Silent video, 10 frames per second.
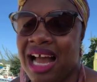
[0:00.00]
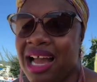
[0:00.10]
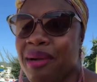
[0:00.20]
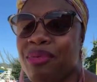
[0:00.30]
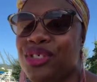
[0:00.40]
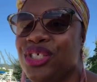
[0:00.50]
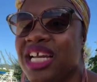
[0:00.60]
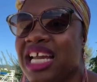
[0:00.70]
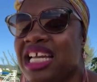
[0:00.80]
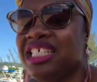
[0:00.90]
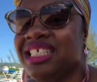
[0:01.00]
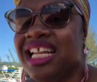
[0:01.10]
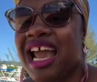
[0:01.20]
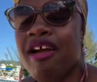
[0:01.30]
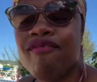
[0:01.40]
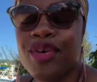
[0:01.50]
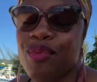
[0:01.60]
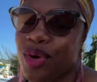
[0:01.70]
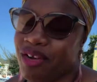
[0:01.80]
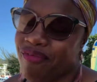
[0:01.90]
I appreciate each and every
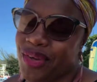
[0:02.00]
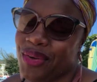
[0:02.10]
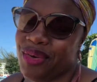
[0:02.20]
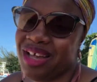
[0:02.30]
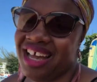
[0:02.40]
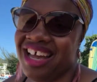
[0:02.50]
one of you.